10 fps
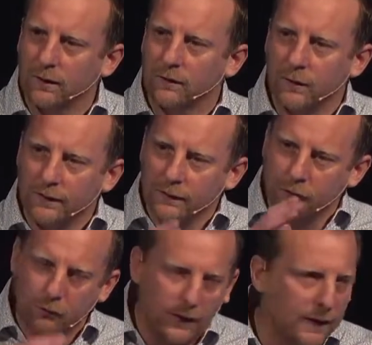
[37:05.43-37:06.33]
So I had to
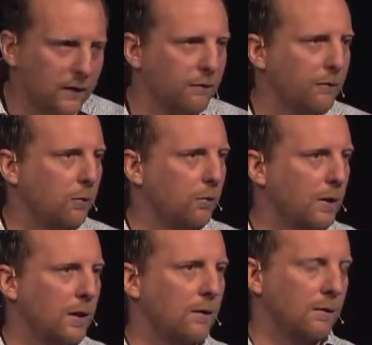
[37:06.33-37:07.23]
drain the fuel
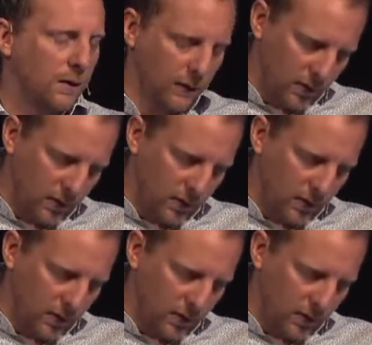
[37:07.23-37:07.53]
out.